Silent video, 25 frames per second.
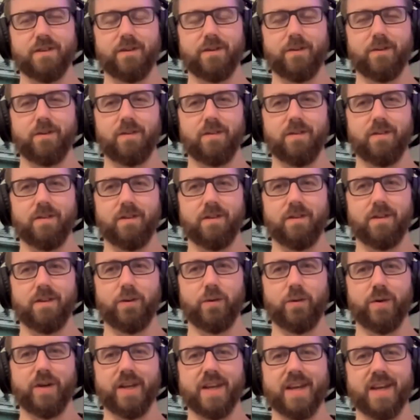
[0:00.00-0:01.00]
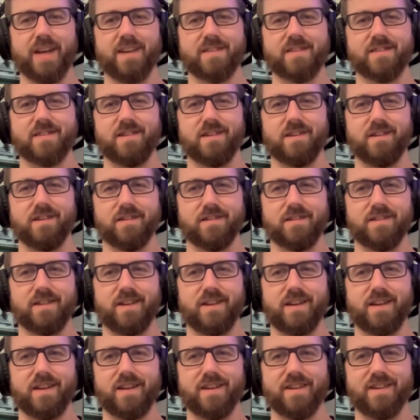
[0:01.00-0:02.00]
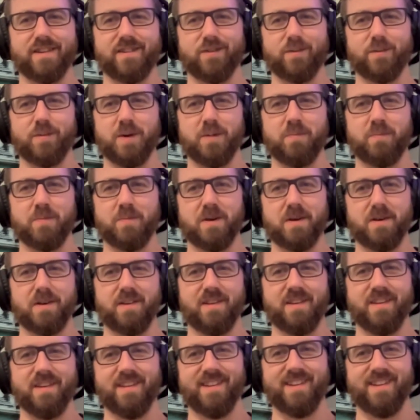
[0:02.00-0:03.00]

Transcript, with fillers: Who, who were the guest stars there? Do you remember?